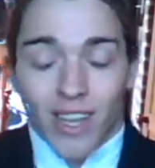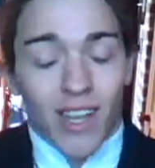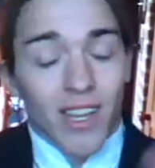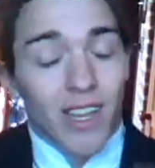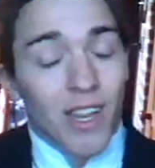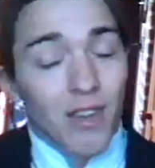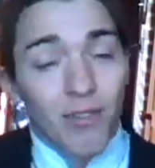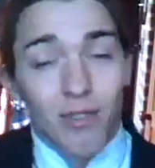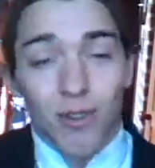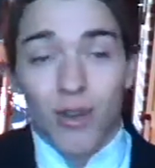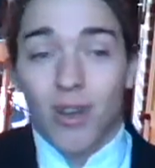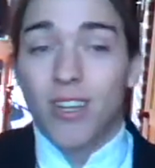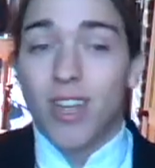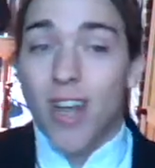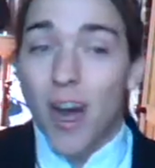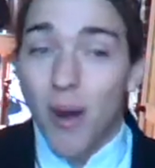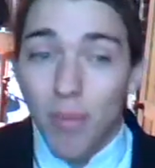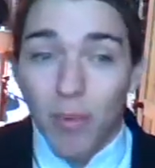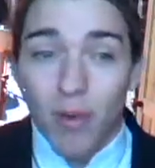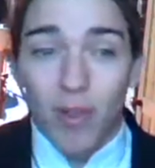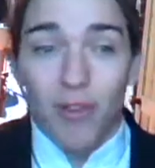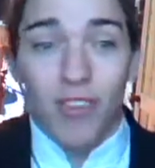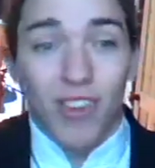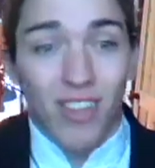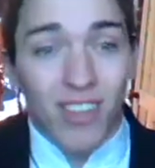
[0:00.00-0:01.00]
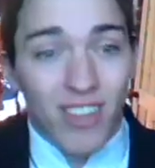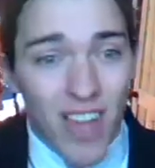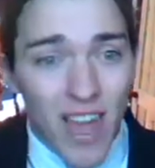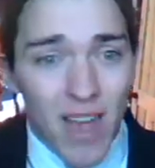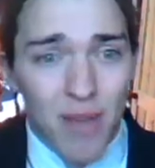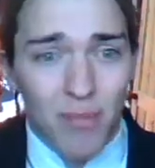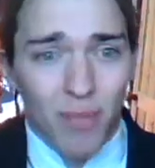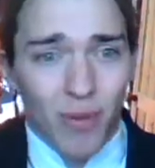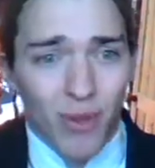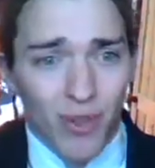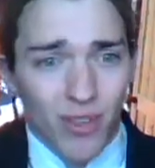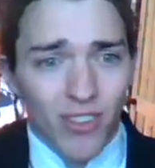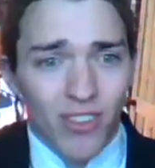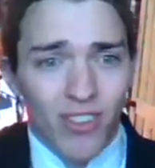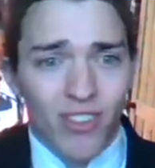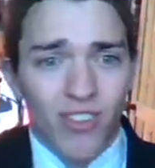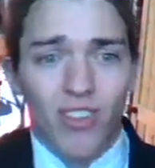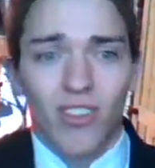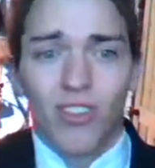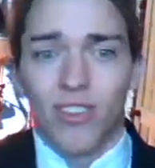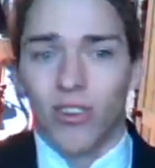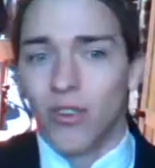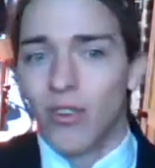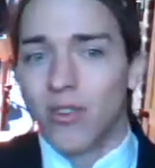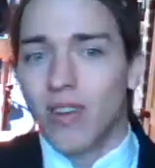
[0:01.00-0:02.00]
give you a couple of examples
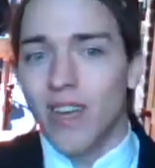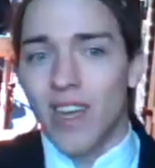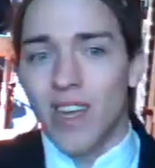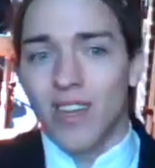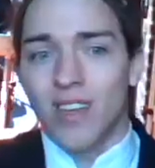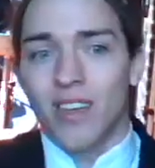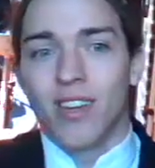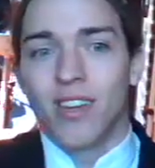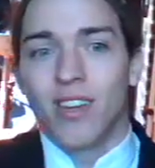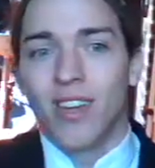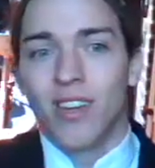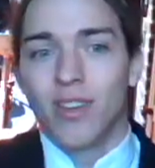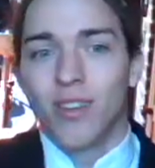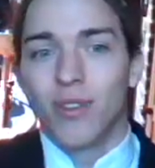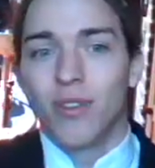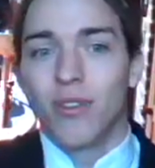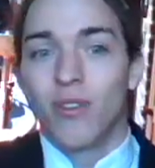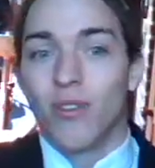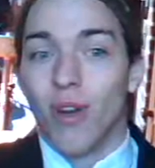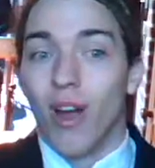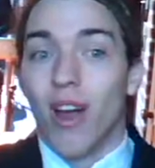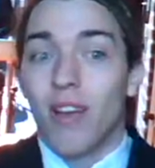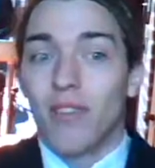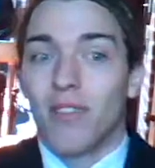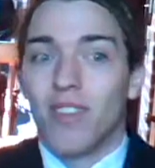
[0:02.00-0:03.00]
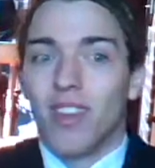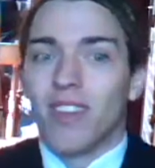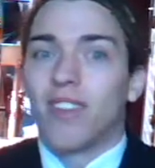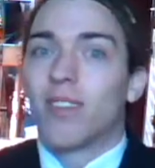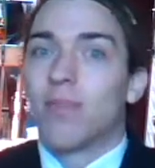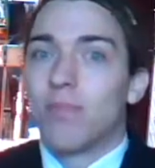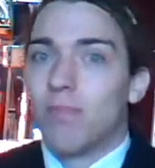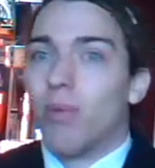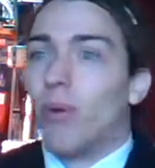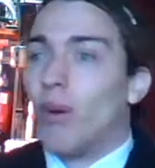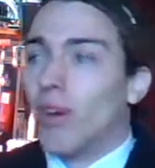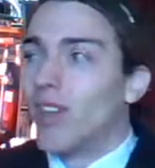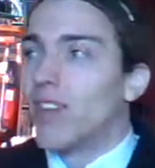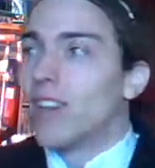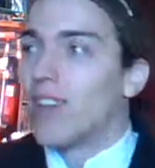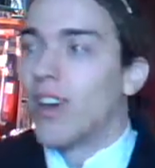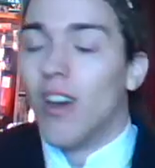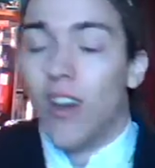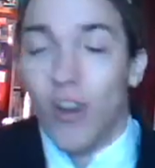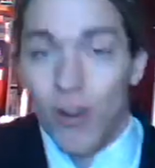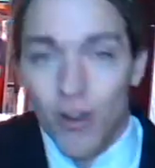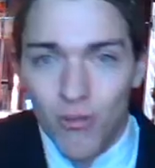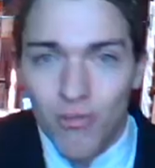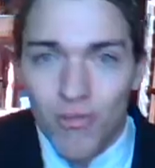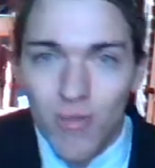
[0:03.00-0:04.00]
to drive this point
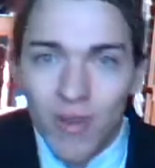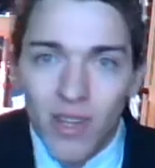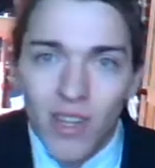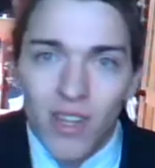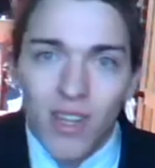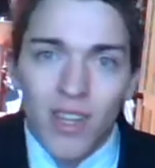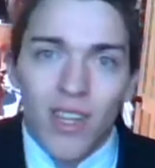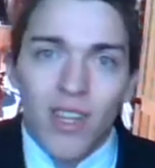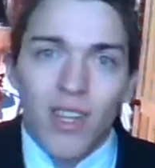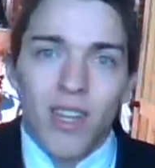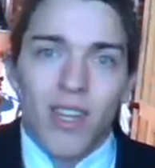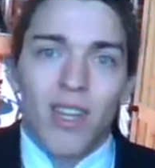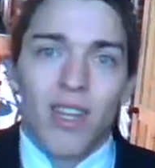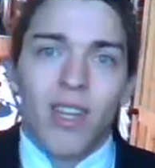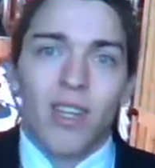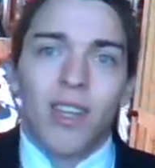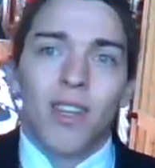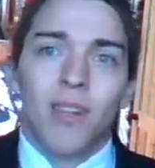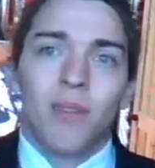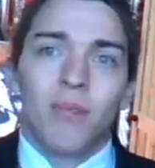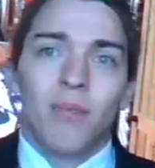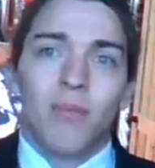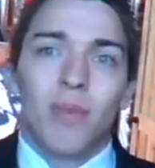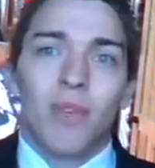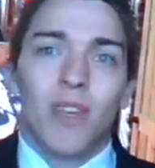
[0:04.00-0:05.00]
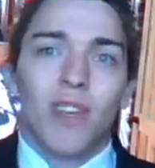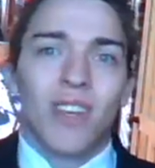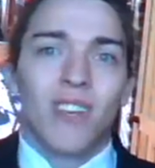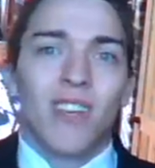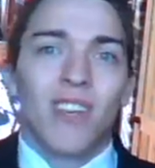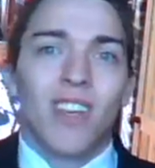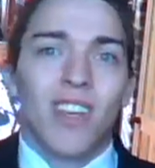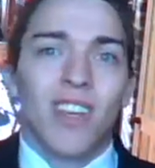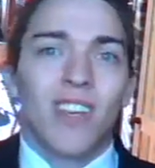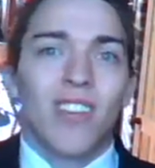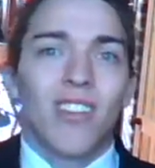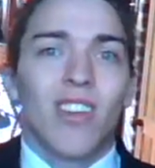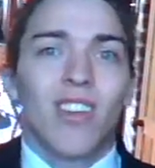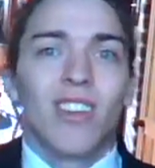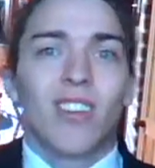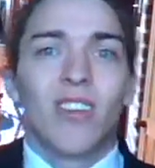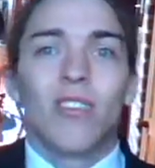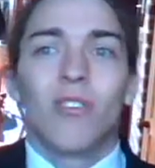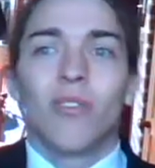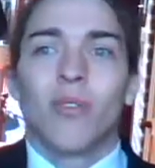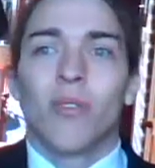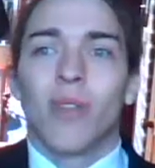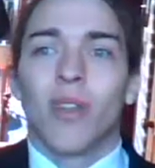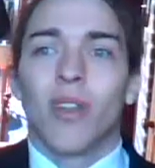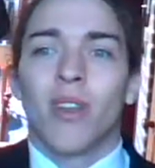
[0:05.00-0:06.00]
home. Because this is
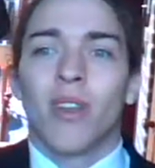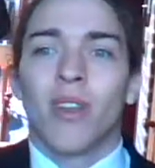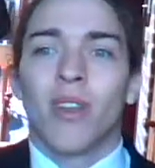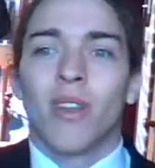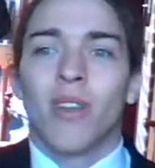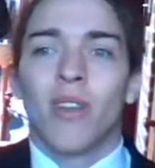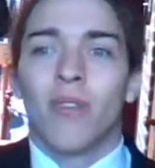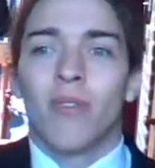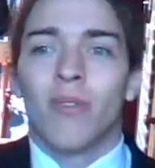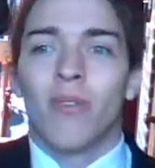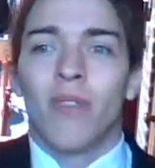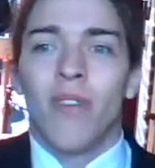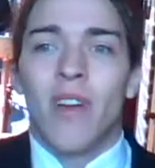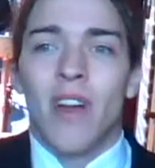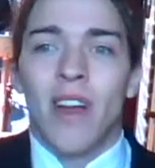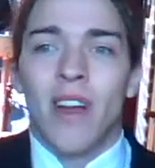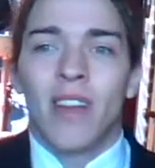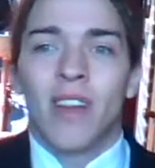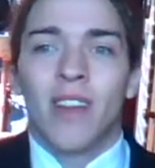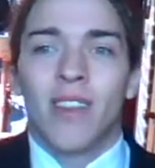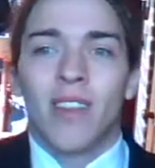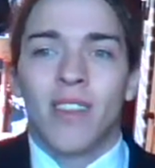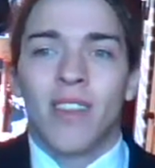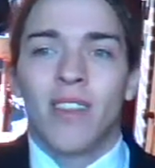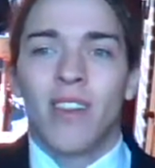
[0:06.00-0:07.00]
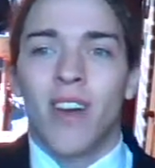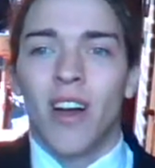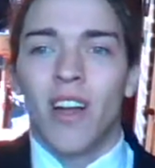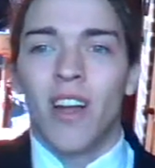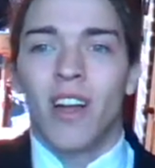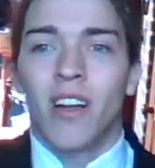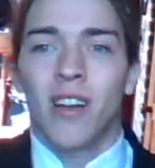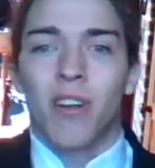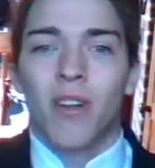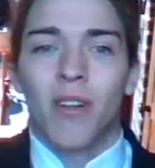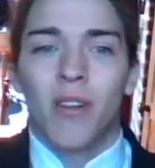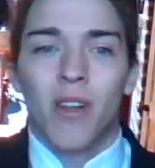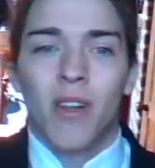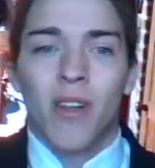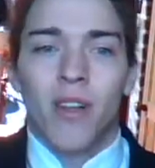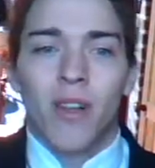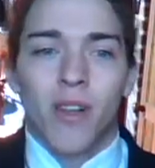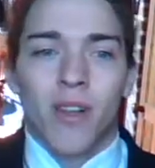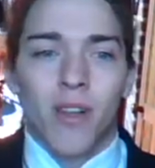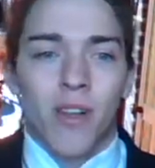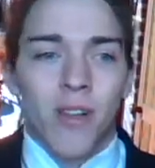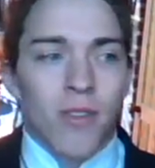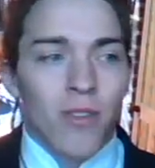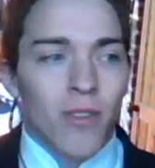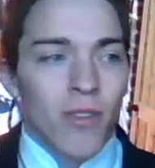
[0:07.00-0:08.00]
where
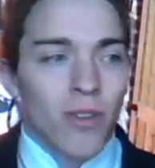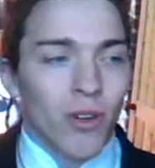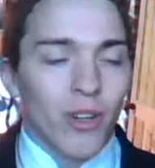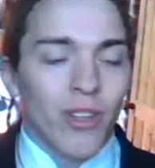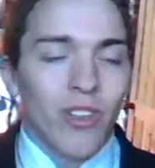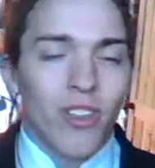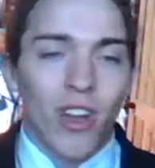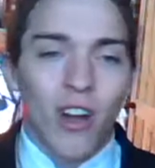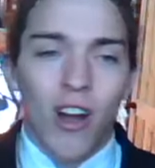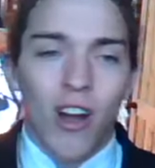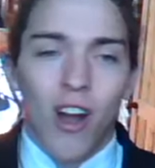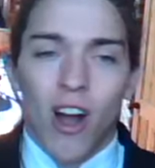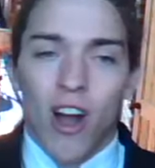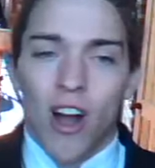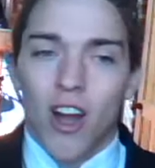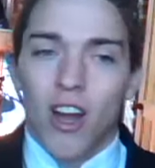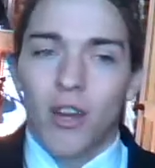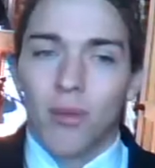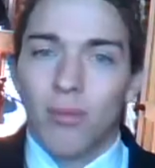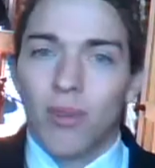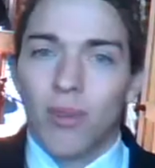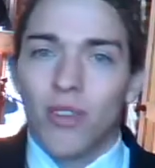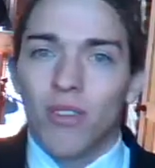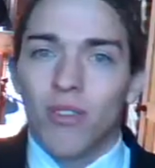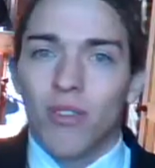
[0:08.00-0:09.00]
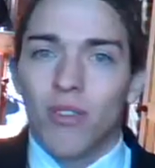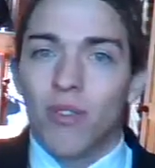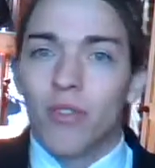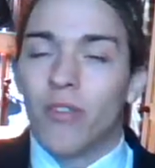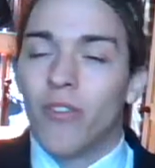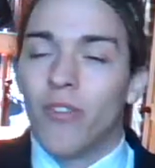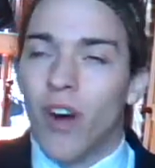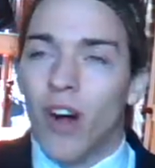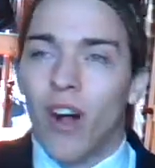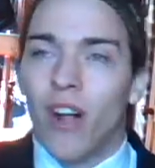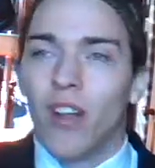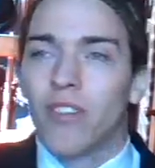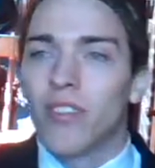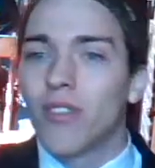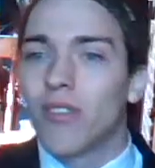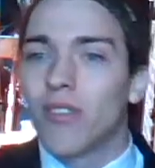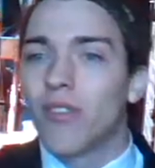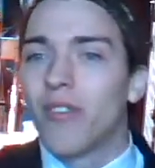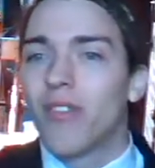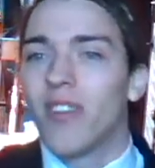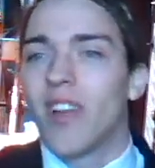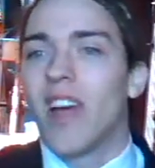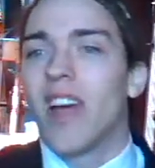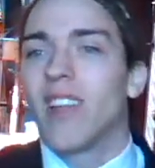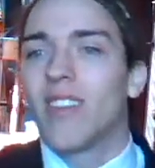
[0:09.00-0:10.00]
your entire argument falls
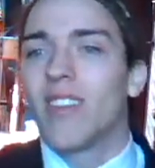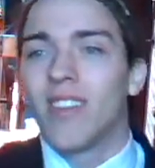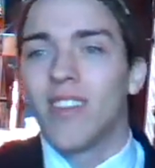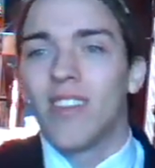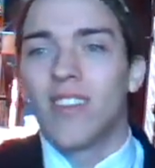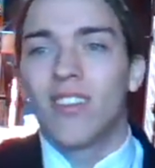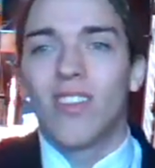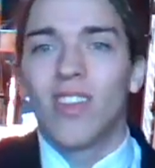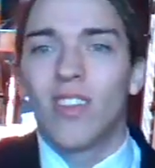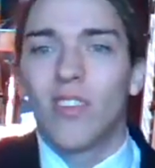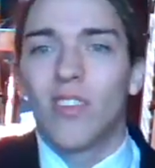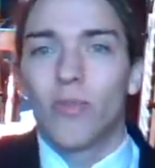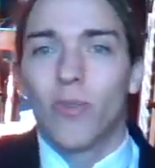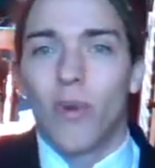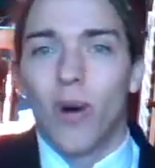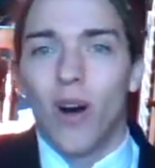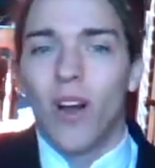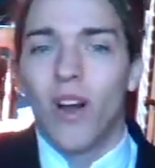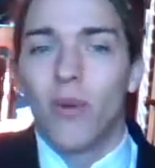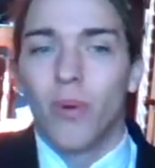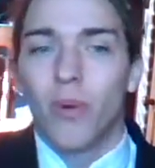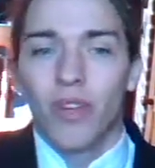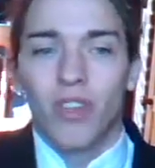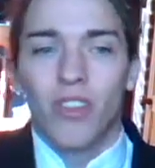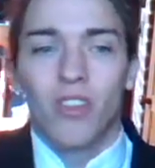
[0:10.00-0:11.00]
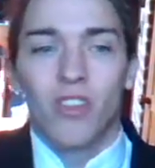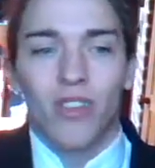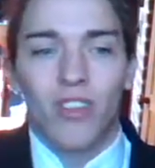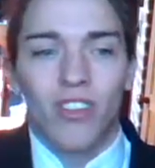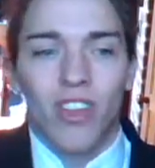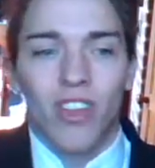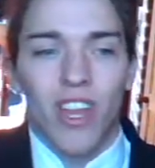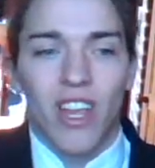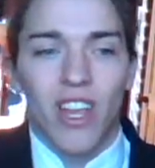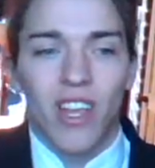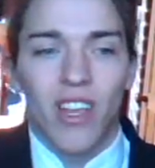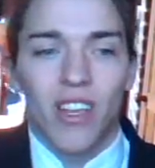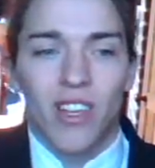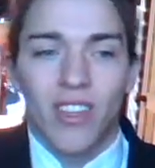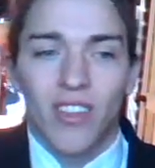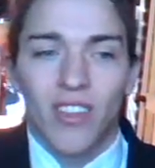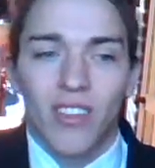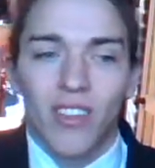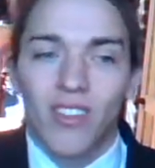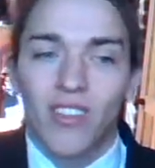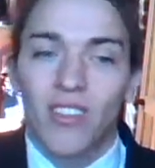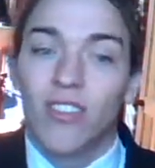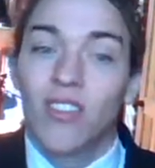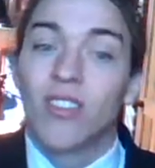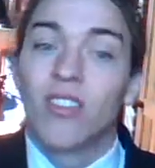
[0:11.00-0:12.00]
flat. This is why what you're saying is
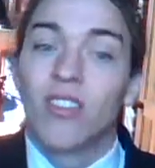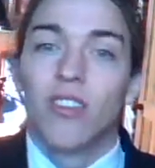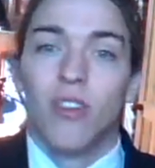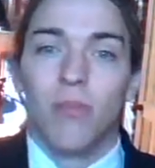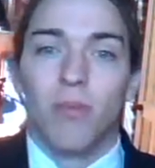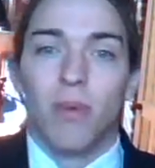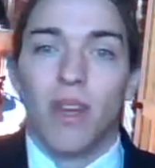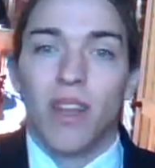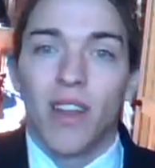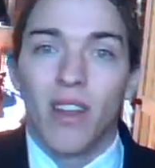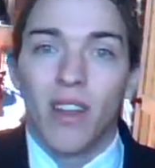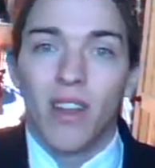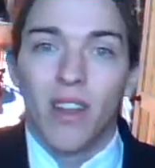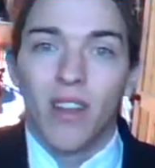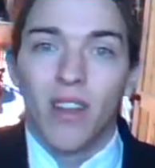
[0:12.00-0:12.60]
stupid.